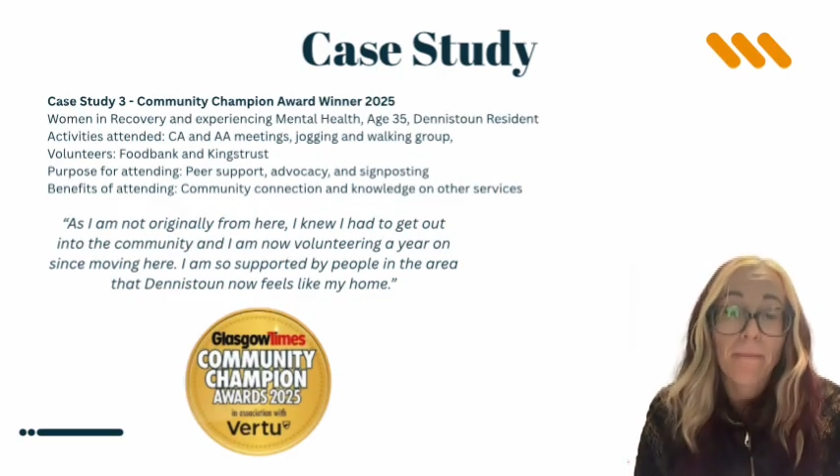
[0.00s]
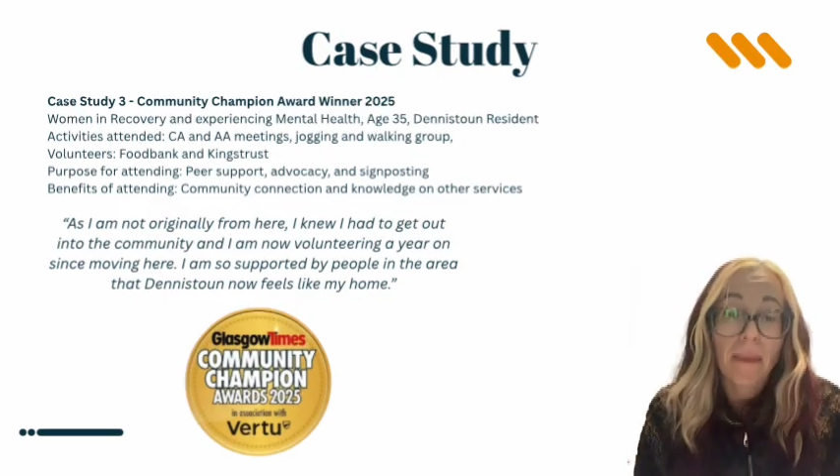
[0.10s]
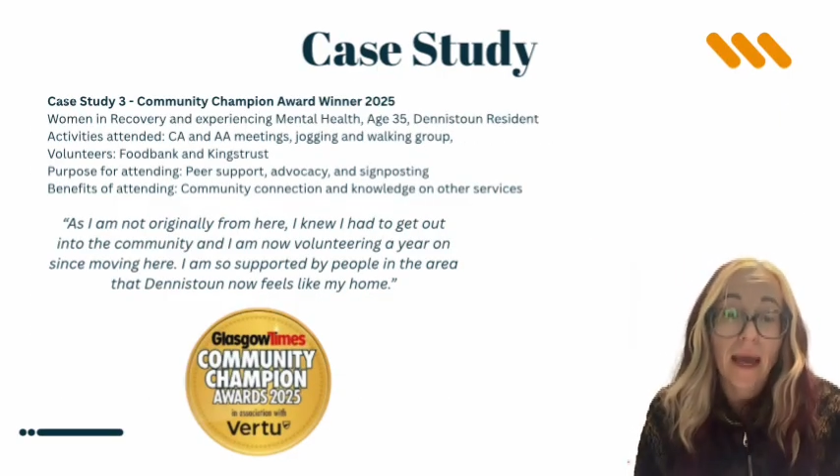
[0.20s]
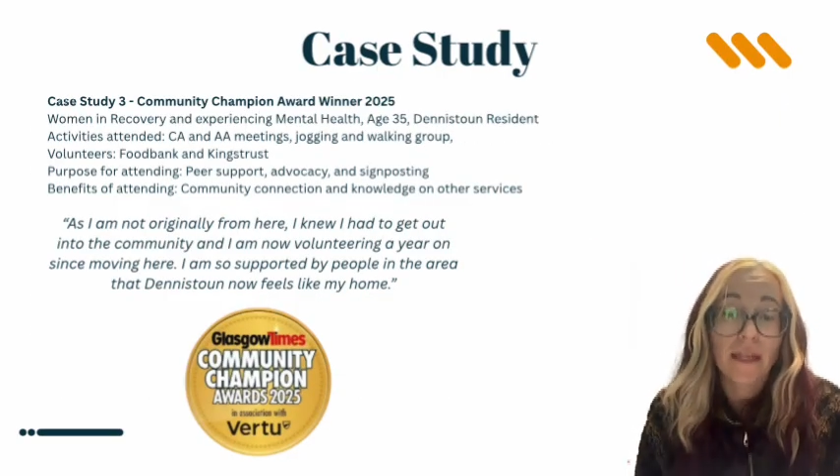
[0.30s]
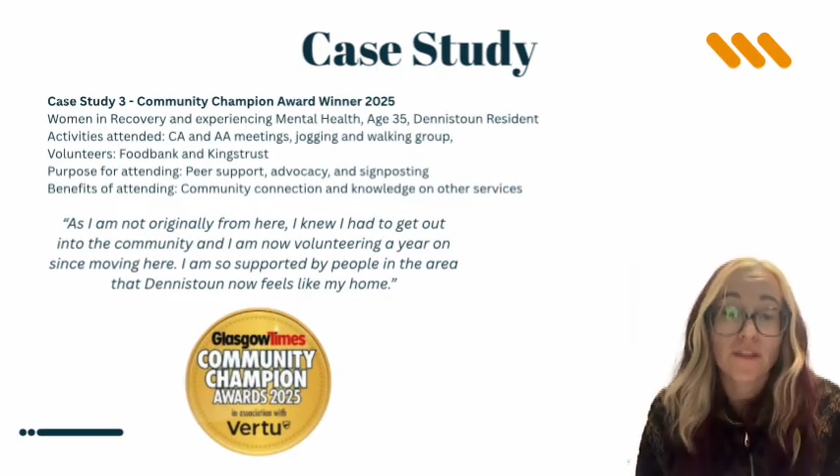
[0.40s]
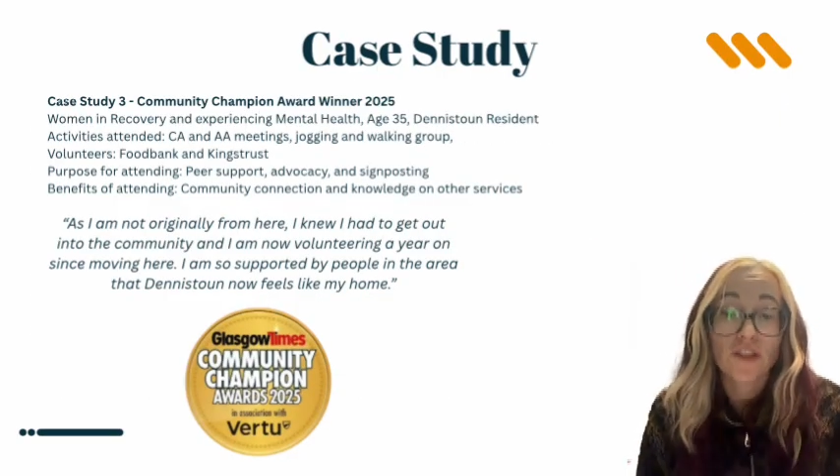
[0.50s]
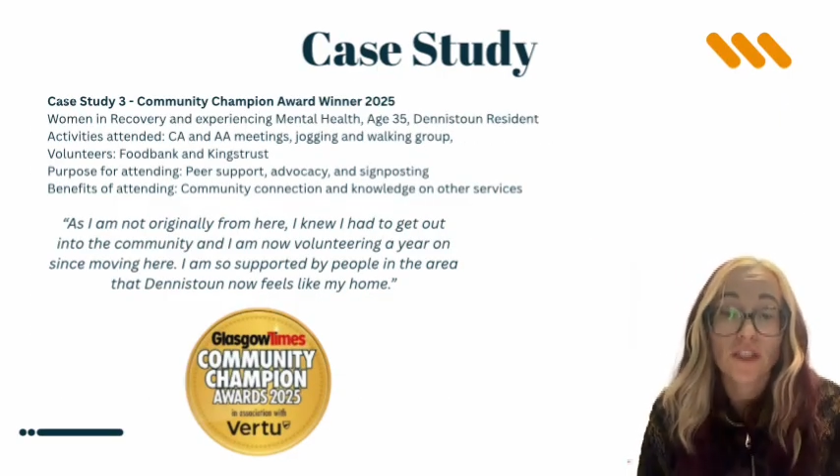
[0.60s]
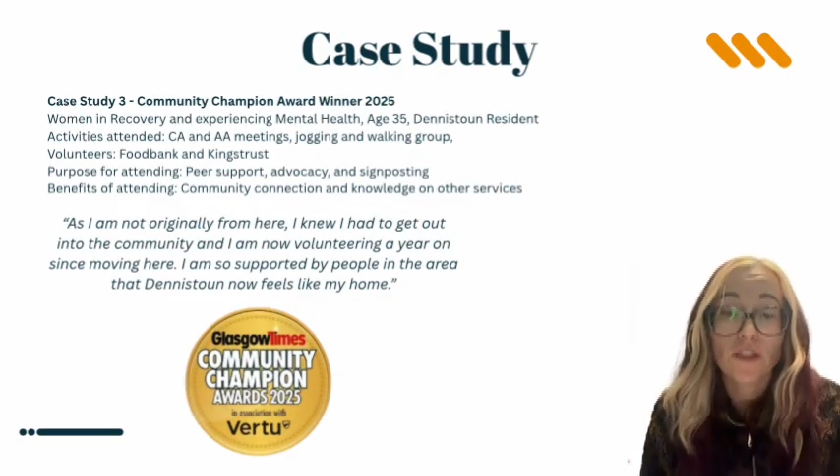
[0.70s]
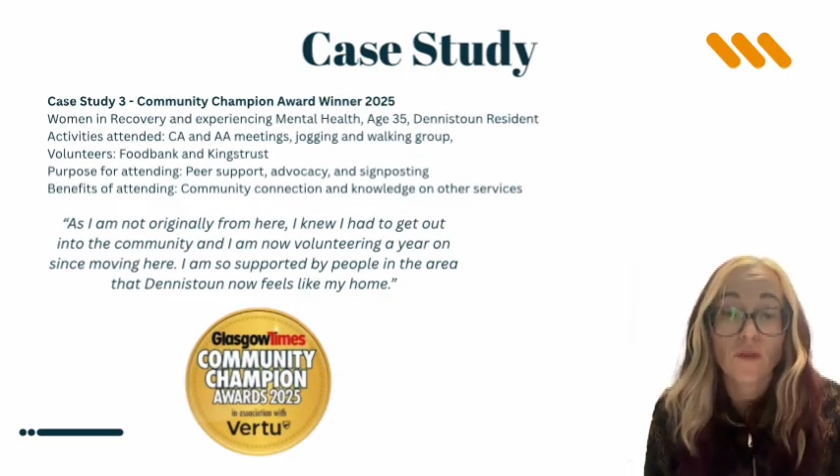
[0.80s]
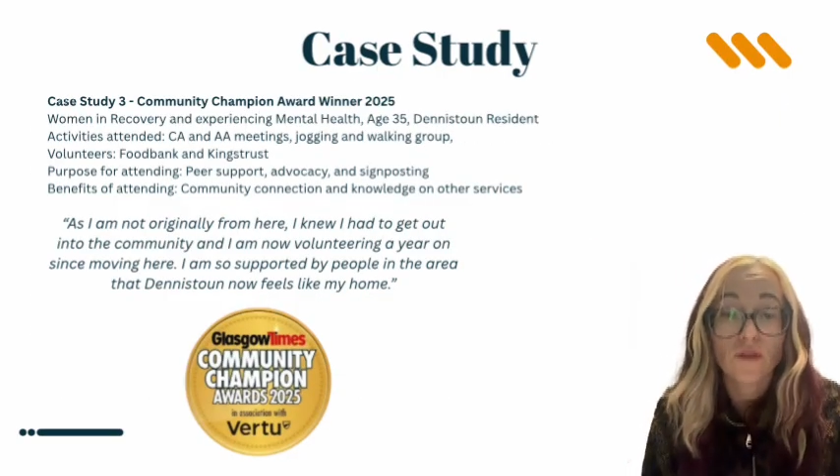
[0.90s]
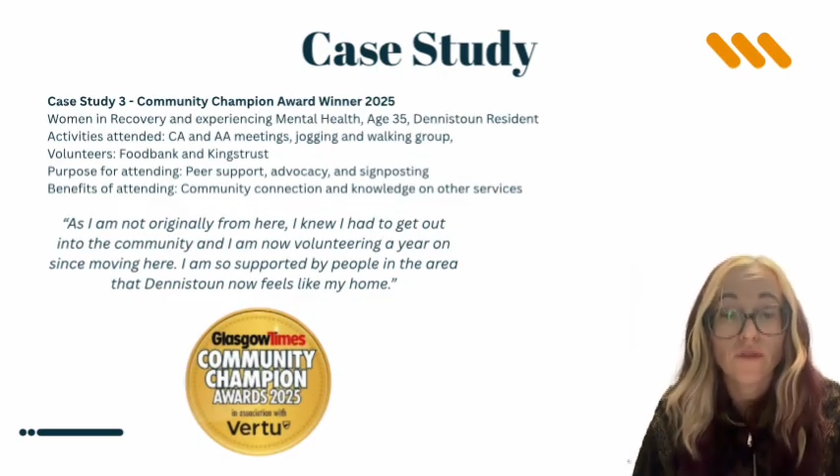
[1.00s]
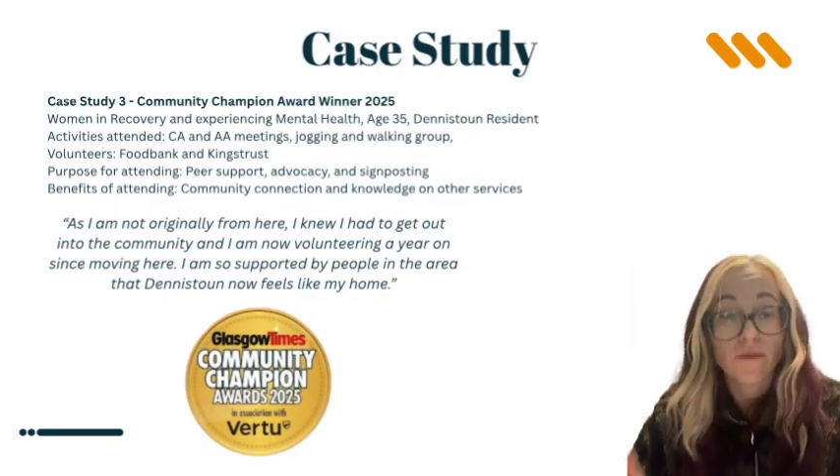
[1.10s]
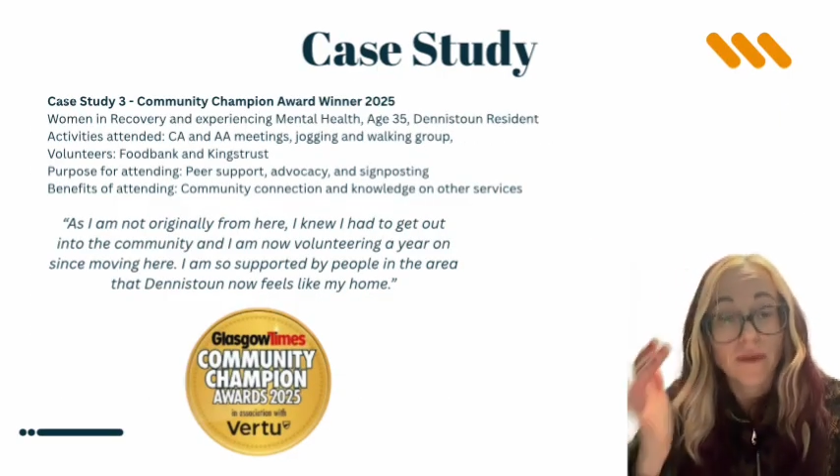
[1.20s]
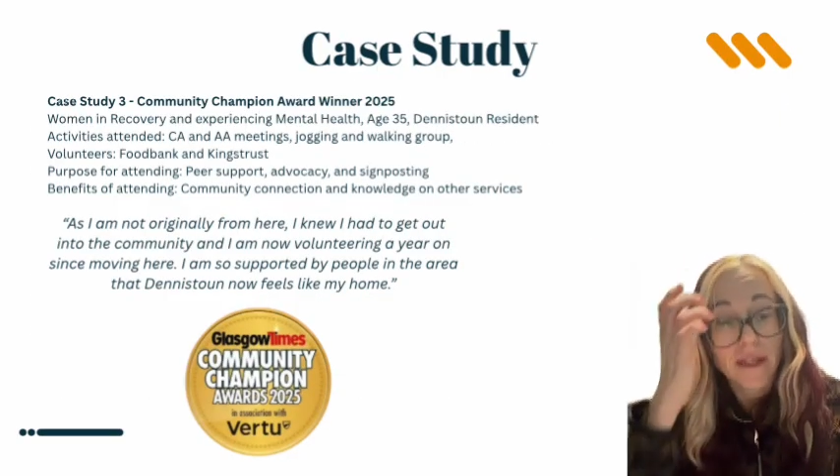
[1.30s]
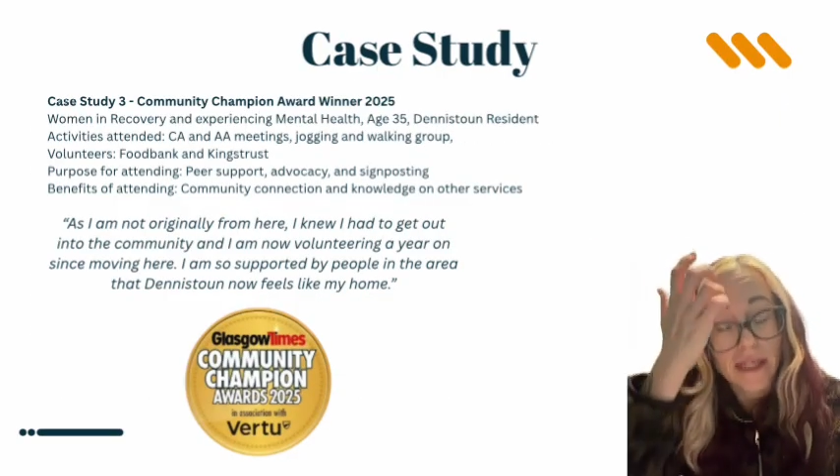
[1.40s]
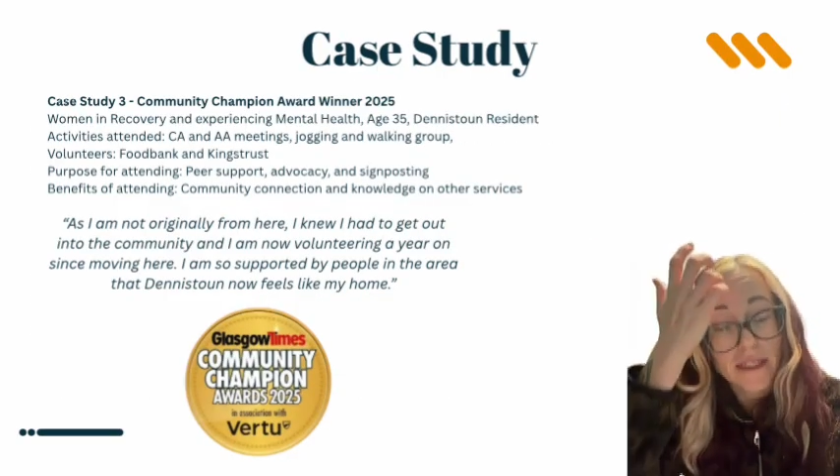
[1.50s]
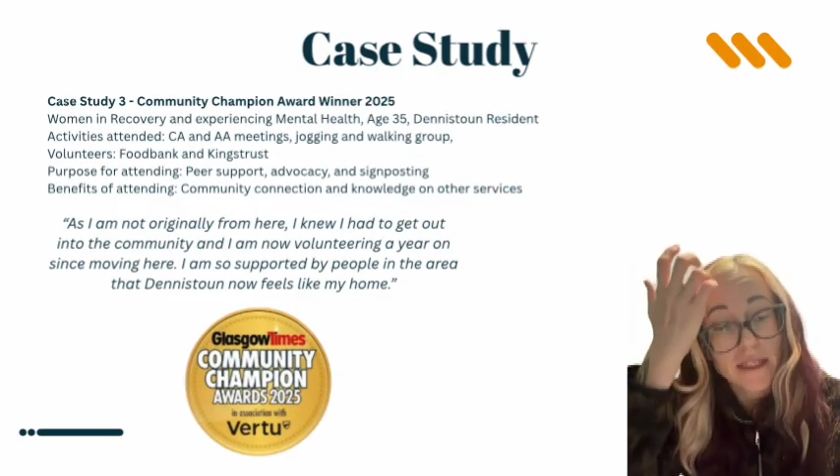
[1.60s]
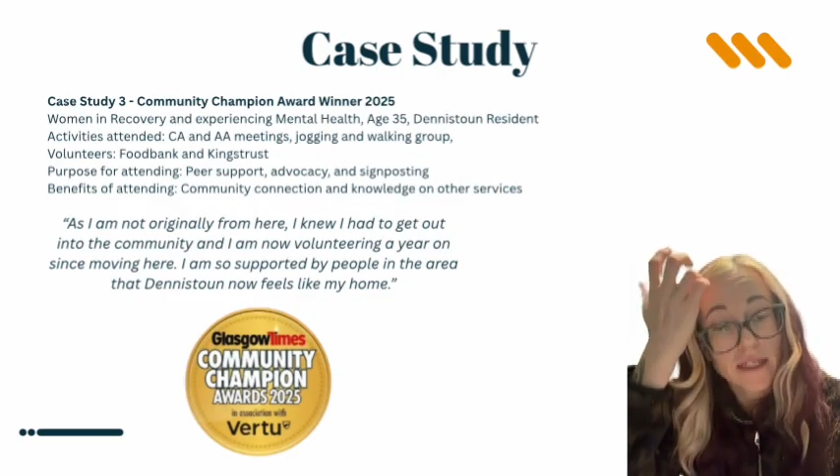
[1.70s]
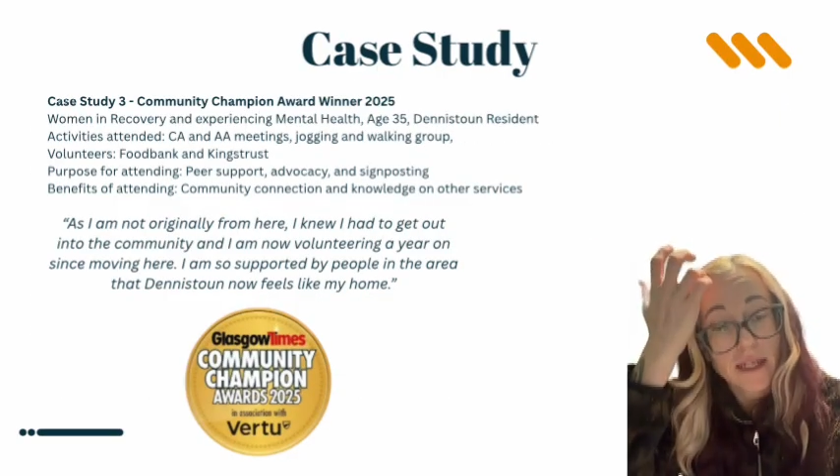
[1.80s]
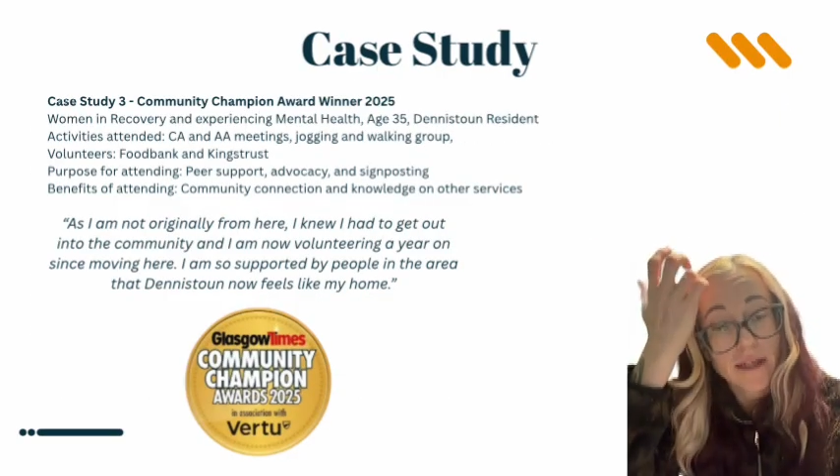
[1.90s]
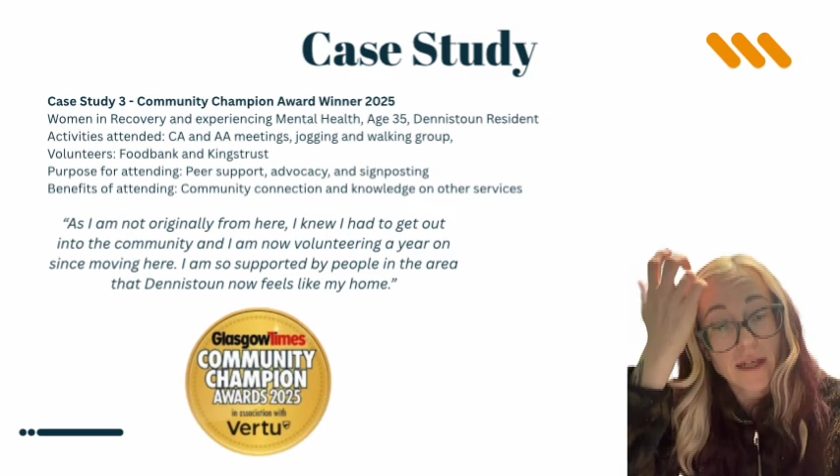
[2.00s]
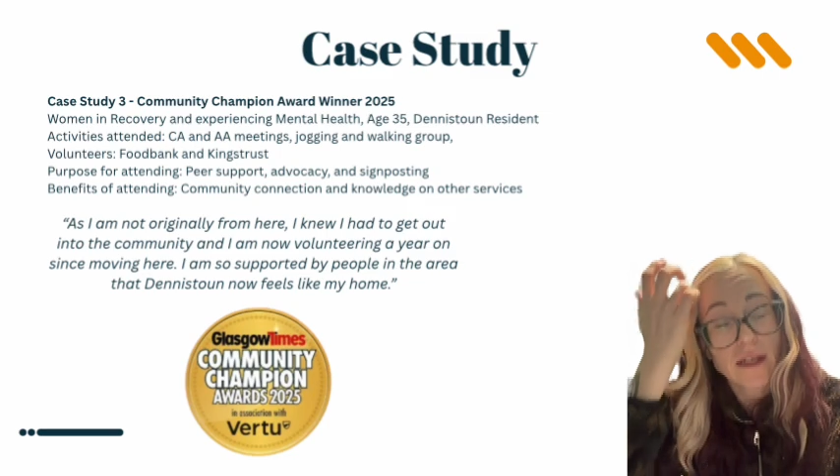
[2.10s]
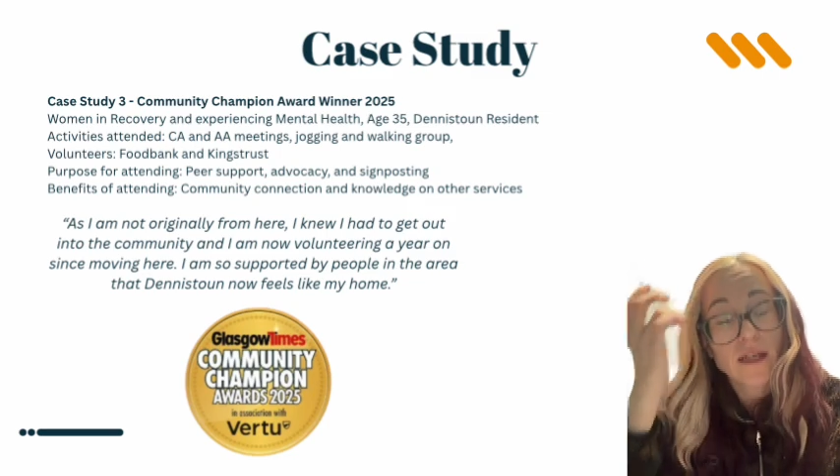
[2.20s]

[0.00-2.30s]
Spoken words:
and she's also from the Denniston area,